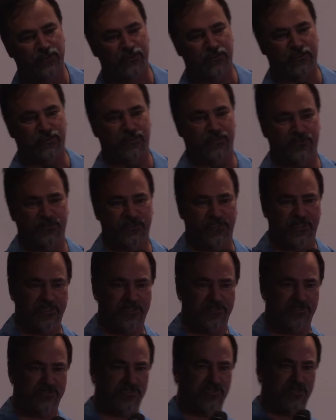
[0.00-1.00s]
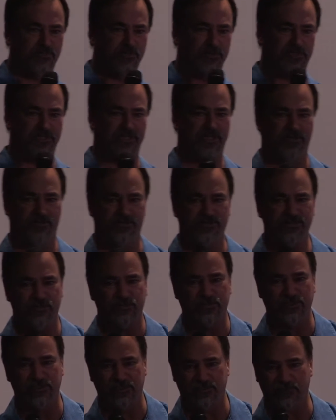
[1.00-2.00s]
the ASC put together
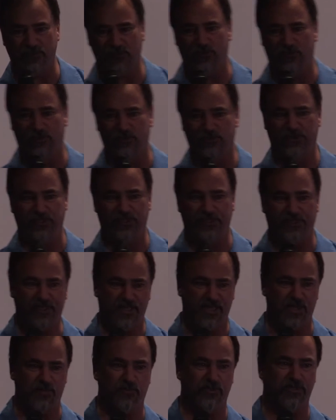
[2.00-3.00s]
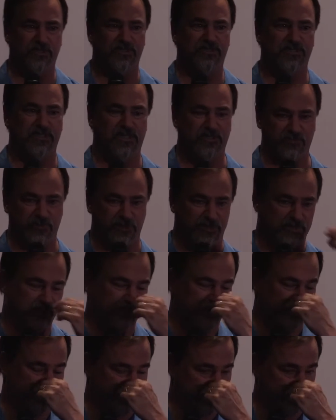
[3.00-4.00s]
something that we called the Camera Assessment
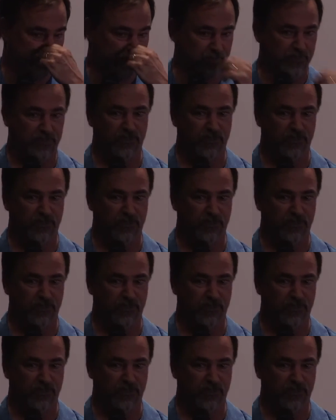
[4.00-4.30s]
Series,